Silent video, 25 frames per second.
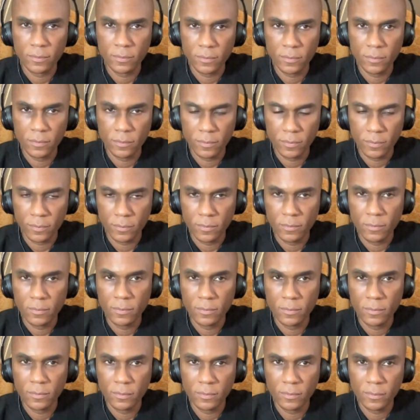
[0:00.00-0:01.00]

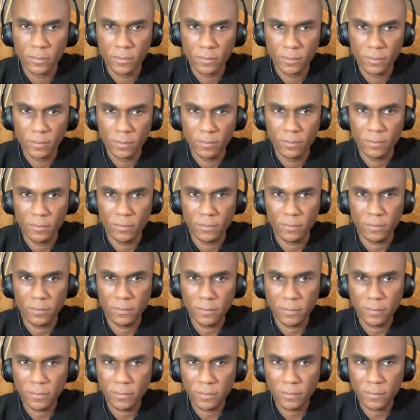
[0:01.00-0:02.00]

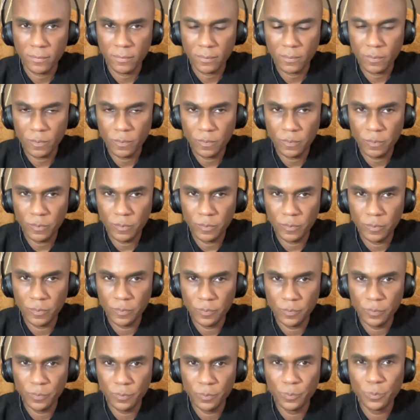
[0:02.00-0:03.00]

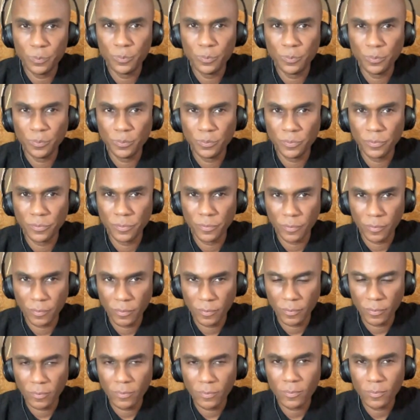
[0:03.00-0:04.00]

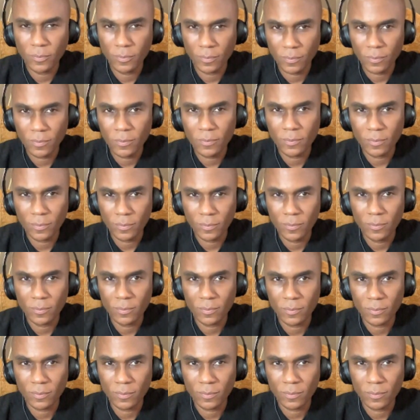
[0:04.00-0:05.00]

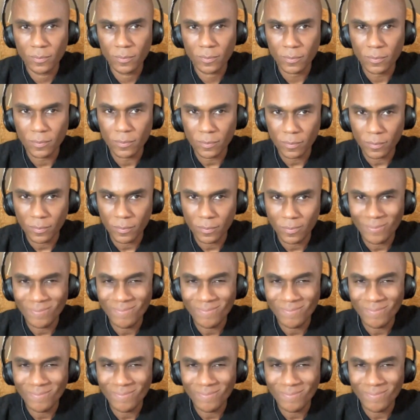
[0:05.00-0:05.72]
No words are spoken by the person on screen.